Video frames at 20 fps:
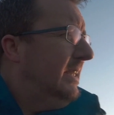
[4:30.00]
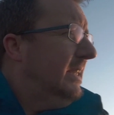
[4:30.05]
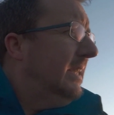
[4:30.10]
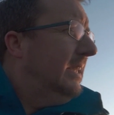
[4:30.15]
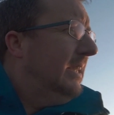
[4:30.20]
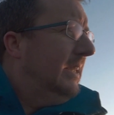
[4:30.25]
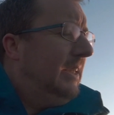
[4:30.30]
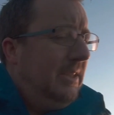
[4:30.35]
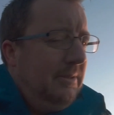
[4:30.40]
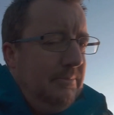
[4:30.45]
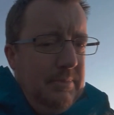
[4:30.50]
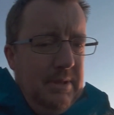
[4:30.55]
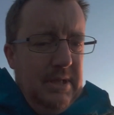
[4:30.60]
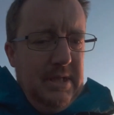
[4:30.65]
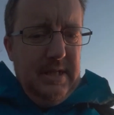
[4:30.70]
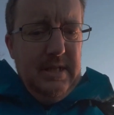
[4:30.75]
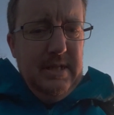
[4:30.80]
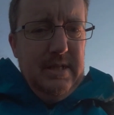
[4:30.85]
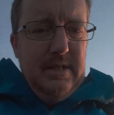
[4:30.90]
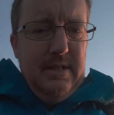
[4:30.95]

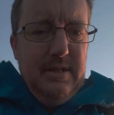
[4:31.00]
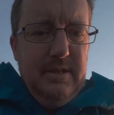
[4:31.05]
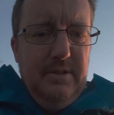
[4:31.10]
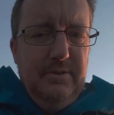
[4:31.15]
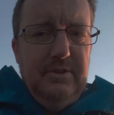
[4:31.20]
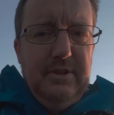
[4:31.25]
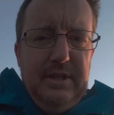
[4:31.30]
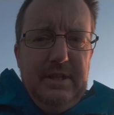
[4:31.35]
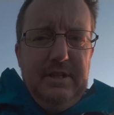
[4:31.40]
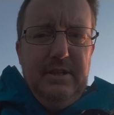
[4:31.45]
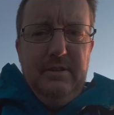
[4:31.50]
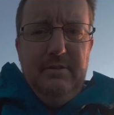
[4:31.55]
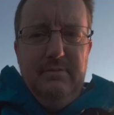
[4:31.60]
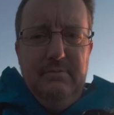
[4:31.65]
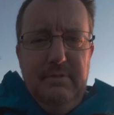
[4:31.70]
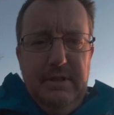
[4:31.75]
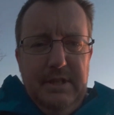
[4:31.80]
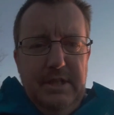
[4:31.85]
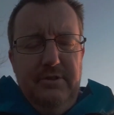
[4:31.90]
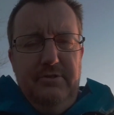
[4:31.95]
because I can't
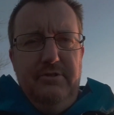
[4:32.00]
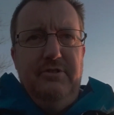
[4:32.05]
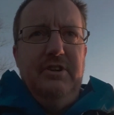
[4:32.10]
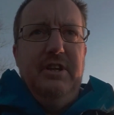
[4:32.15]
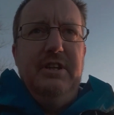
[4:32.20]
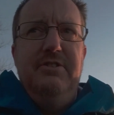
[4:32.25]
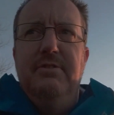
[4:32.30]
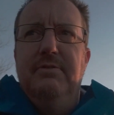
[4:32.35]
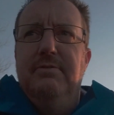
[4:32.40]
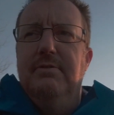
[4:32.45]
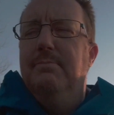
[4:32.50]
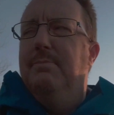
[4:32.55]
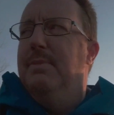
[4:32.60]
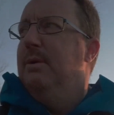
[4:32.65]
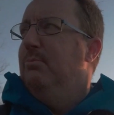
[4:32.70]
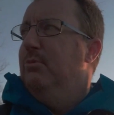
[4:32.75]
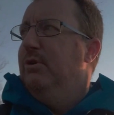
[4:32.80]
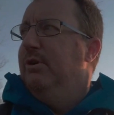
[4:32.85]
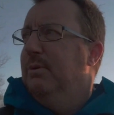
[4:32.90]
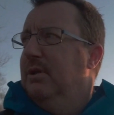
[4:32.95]
regurgitate it from
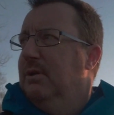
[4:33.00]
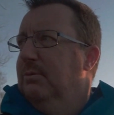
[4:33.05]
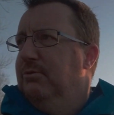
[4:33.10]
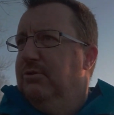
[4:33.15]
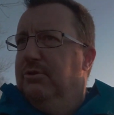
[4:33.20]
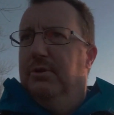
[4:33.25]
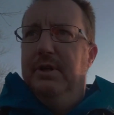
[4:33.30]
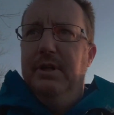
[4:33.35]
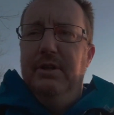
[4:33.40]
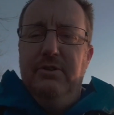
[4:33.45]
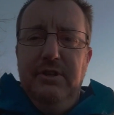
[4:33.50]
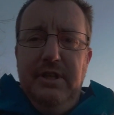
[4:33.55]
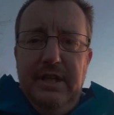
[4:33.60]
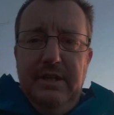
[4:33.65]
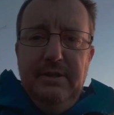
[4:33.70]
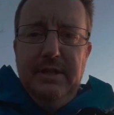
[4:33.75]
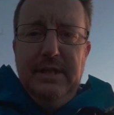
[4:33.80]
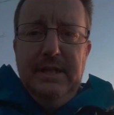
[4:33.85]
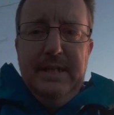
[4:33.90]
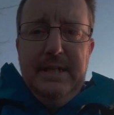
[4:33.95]
memory while I'm talking to
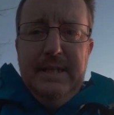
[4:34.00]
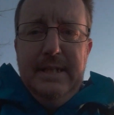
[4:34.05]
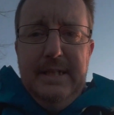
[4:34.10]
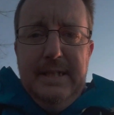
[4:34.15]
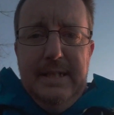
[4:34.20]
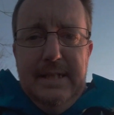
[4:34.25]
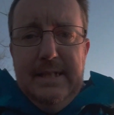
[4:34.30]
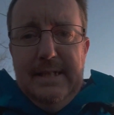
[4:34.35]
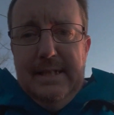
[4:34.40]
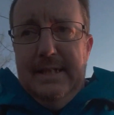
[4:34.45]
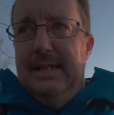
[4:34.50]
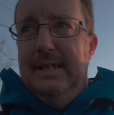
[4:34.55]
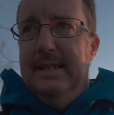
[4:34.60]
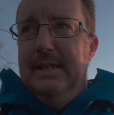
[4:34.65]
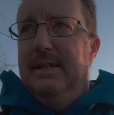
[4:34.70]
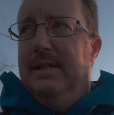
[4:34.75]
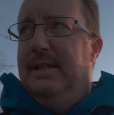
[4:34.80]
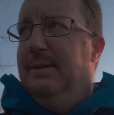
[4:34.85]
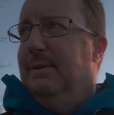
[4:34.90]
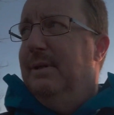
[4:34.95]
you.
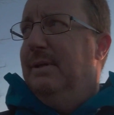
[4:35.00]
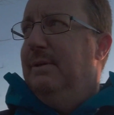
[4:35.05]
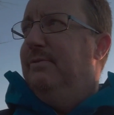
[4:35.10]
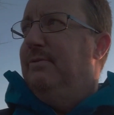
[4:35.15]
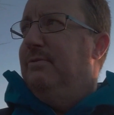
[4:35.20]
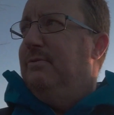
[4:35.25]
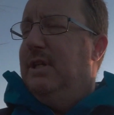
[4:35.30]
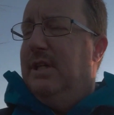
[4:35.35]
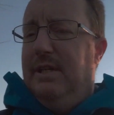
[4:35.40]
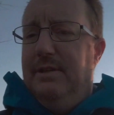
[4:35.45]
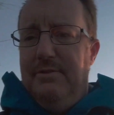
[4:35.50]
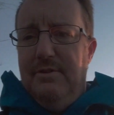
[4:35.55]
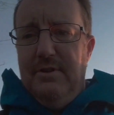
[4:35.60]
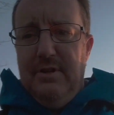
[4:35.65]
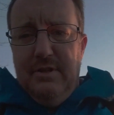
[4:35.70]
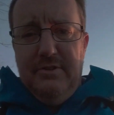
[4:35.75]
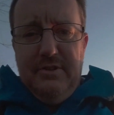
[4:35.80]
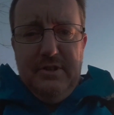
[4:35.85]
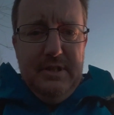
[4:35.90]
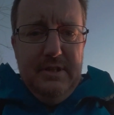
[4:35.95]
Anyway, we've arrived,
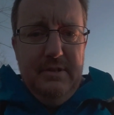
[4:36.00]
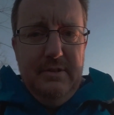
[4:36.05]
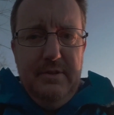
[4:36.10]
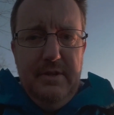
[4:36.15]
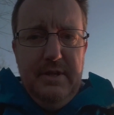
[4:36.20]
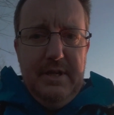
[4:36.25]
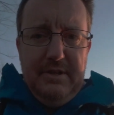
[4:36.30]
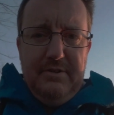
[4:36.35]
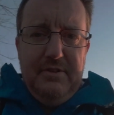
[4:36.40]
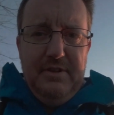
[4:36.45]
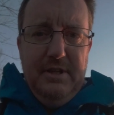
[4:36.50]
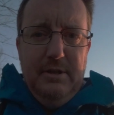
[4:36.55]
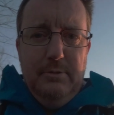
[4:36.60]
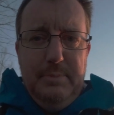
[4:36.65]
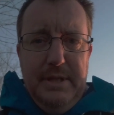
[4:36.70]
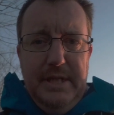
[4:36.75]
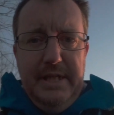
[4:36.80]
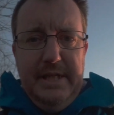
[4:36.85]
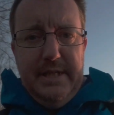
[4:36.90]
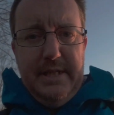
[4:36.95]
so the next thing will
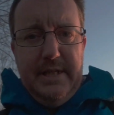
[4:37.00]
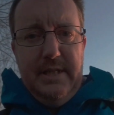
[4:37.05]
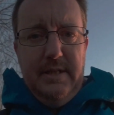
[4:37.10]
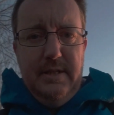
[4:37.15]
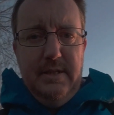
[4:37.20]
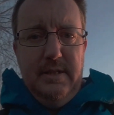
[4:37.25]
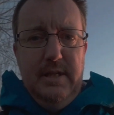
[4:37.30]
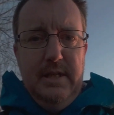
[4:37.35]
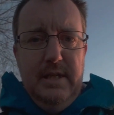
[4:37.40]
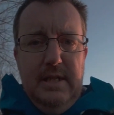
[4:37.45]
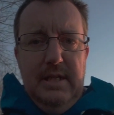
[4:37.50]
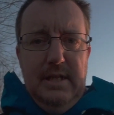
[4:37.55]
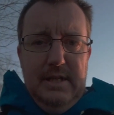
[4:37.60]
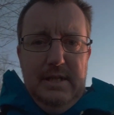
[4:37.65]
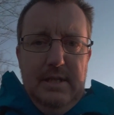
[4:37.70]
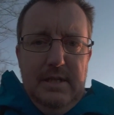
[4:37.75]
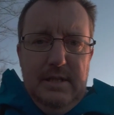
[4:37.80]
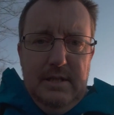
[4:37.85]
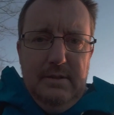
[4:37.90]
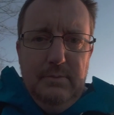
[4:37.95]
be
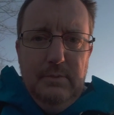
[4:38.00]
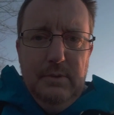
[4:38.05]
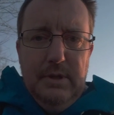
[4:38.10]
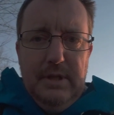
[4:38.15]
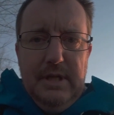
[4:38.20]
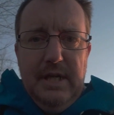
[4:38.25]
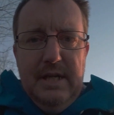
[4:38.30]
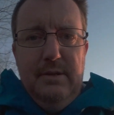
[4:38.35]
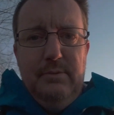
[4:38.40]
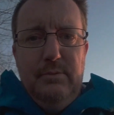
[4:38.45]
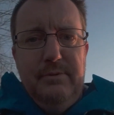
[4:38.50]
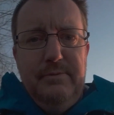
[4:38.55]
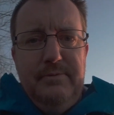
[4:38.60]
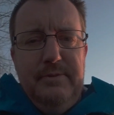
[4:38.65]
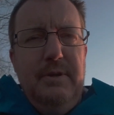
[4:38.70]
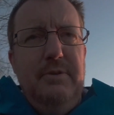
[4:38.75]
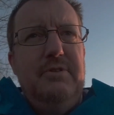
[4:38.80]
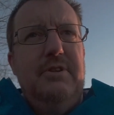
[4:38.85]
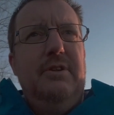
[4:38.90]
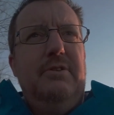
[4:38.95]
work out what
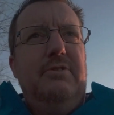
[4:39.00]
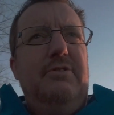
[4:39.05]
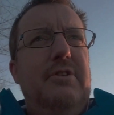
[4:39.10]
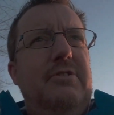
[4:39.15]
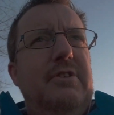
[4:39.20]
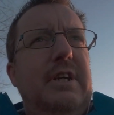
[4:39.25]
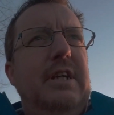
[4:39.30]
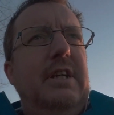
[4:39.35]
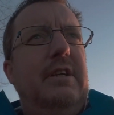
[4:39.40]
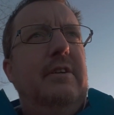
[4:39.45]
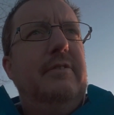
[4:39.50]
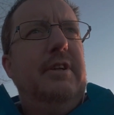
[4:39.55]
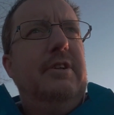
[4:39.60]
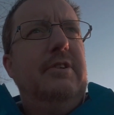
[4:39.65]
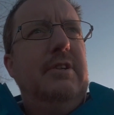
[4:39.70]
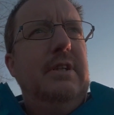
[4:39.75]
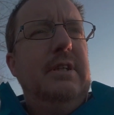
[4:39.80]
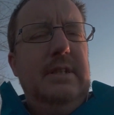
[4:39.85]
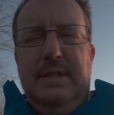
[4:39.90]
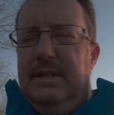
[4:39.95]
photos to take of
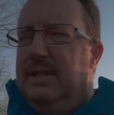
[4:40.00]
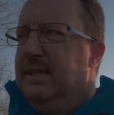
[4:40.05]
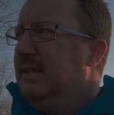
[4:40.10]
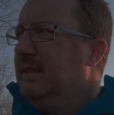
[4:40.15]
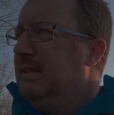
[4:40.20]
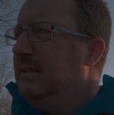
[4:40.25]
it.